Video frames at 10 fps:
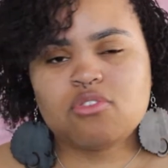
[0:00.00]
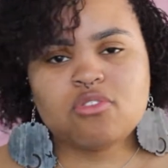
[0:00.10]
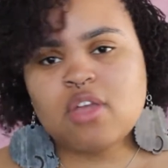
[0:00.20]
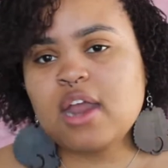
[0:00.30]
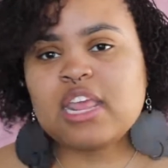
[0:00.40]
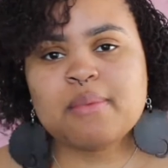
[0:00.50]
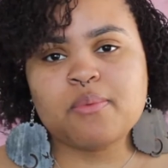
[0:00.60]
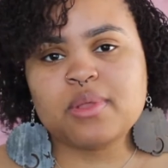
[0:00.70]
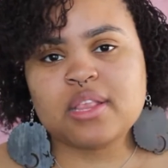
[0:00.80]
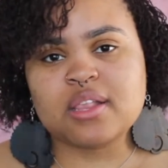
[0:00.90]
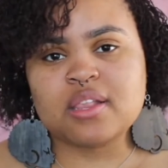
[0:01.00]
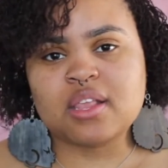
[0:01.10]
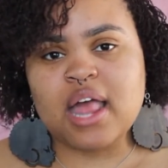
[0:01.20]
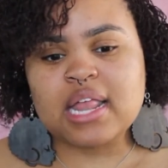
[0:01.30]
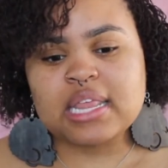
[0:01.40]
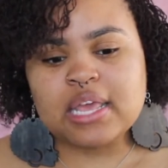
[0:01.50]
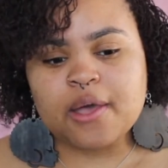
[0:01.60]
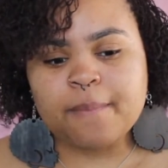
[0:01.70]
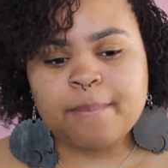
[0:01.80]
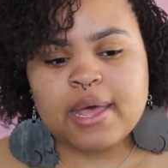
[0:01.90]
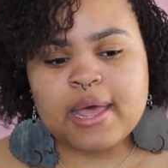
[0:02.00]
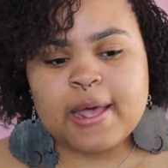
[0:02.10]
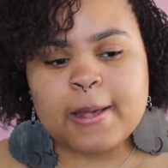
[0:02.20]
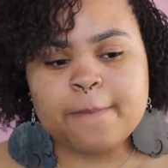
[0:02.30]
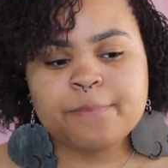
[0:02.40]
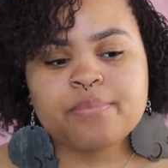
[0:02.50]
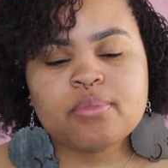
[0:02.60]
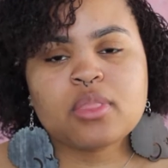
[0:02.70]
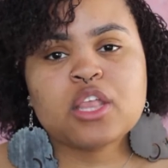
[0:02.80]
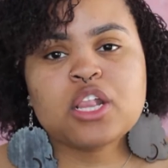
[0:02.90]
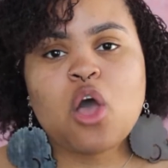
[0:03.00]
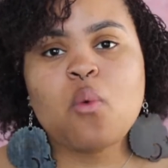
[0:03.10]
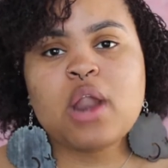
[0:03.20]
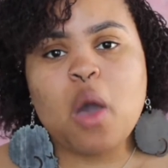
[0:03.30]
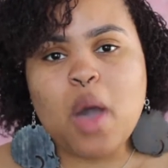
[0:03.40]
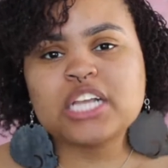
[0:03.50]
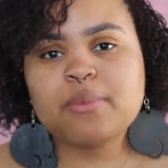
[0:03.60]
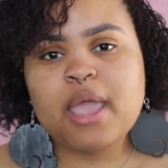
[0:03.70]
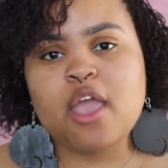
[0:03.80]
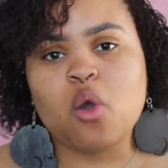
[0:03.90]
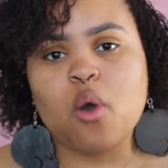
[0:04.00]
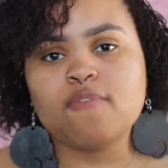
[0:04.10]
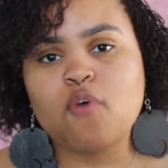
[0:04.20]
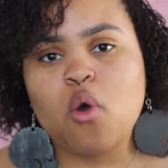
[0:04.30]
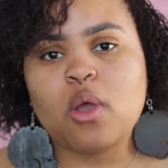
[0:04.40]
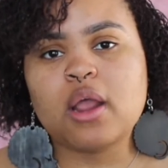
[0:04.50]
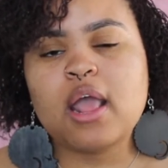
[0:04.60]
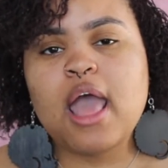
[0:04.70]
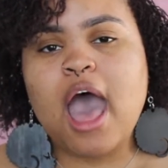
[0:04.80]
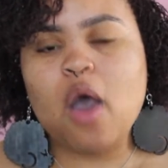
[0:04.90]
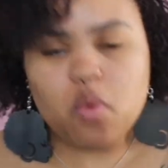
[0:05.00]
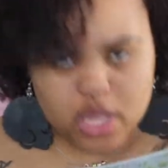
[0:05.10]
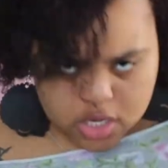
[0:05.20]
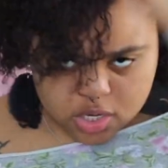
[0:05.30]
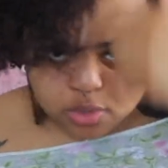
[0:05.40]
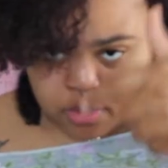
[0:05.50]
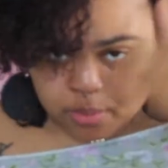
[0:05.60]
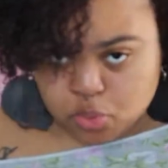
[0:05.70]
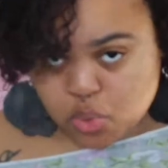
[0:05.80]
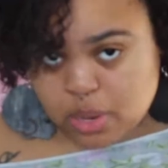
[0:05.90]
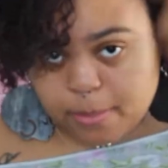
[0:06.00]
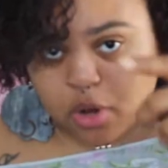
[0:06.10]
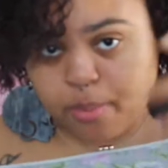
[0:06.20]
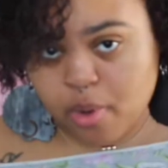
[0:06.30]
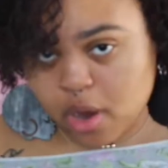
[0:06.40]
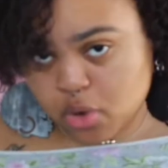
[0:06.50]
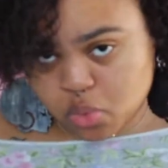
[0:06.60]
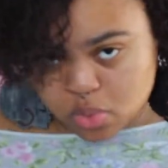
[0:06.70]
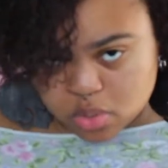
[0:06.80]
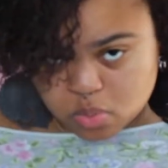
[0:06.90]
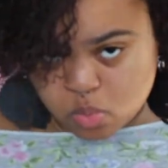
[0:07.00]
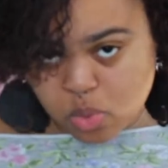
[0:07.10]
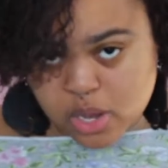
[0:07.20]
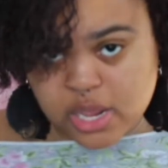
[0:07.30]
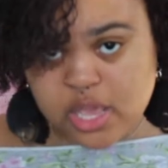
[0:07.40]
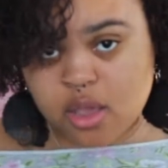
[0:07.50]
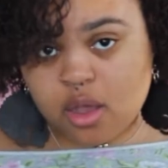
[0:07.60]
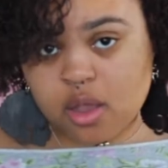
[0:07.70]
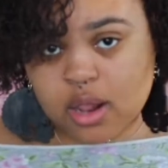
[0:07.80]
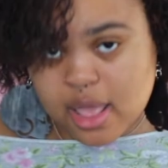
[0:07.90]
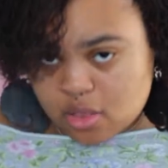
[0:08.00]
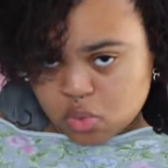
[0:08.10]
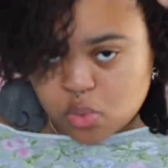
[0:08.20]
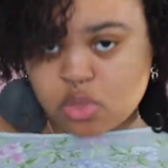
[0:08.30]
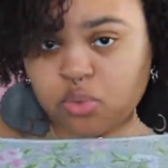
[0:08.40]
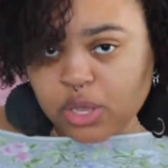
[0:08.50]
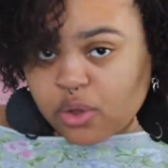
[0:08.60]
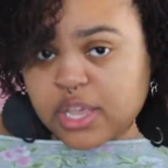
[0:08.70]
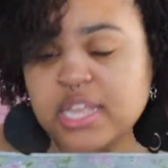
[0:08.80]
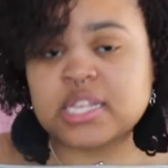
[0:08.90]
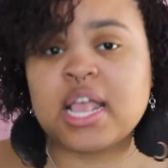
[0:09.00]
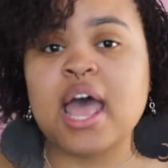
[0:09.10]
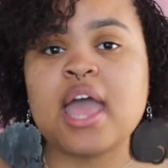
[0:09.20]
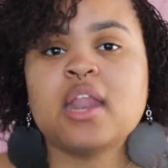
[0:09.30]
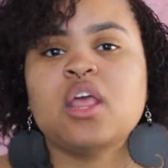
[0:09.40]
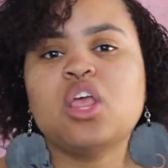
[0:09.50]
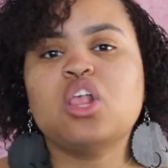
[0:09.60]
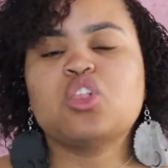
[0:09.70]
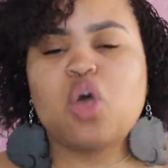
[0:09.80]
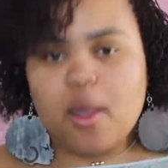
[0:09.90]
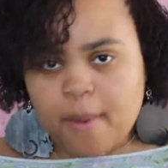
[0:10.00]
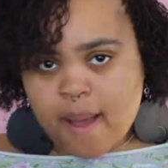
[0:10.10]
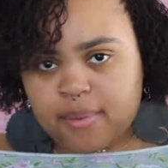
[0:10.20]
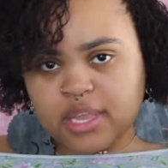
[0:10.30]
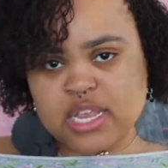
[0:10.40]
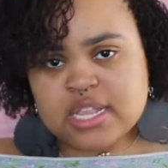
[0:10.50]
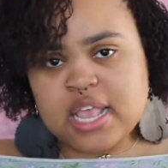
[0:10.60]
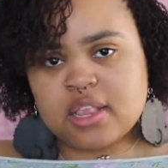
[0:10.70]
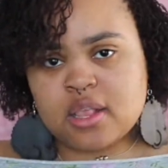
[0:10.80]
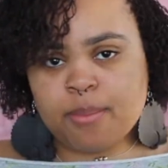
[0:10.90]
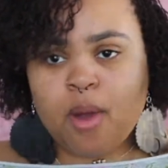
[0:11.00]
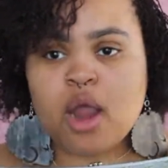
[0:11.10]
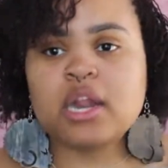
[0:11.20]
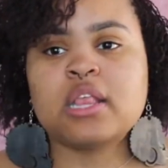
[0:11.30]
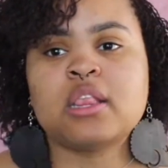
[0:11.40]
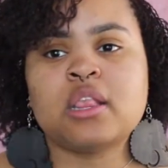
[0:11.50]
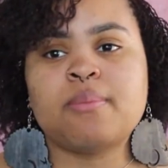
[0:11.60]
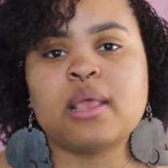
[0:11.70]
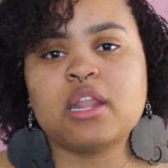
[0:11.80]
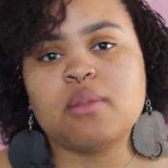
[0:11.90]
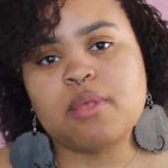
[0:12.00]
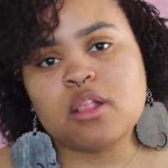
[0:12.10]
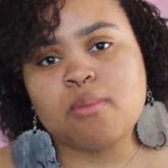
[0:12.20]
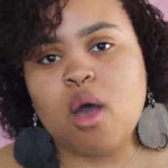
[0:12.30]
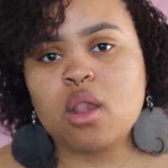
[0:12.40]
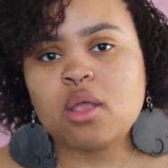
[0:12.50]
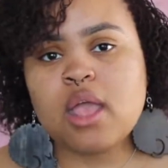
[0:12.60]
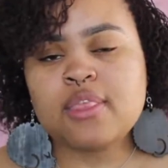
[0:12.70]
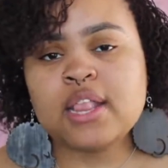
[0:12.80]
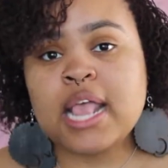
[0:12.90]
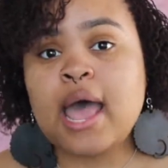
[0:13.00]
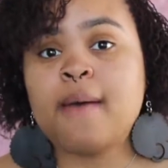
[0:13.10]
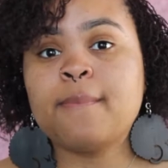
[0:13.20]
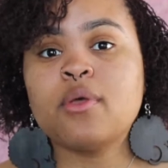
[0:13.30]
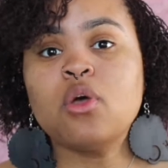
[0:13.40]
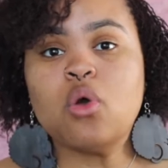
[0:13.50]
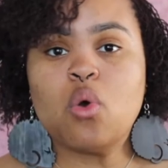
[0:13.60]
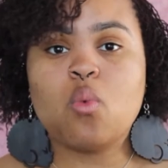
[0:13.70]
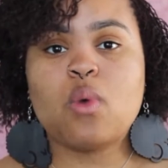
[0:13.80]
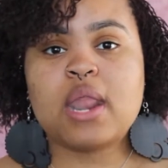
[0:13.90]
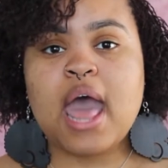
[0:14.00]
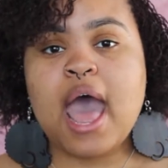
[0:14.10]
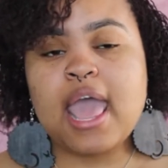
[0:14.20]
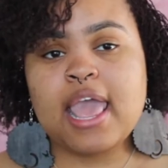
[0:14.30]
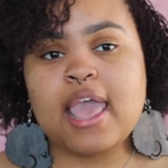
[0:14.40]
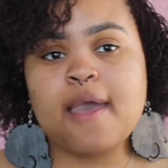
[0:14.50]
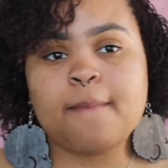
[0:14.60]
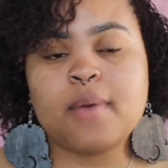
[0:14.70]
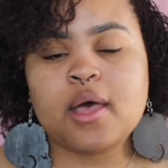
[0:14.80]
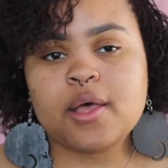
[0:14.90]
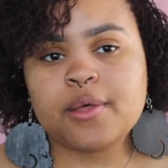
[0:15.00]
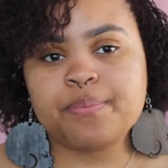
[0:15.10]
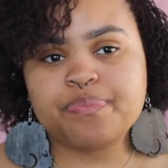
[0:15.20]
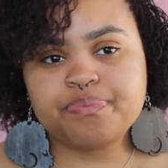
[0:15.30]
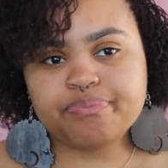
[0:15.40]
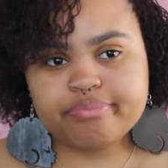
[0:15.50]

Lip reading: trying to keep it with the Sisterlock lingo, but so when I wash my hair going forward, I was just doing the middle part and doing one here and like doing 3 on each side. So I'll probably, she said, to part it to be a little bit smaller at the top when I am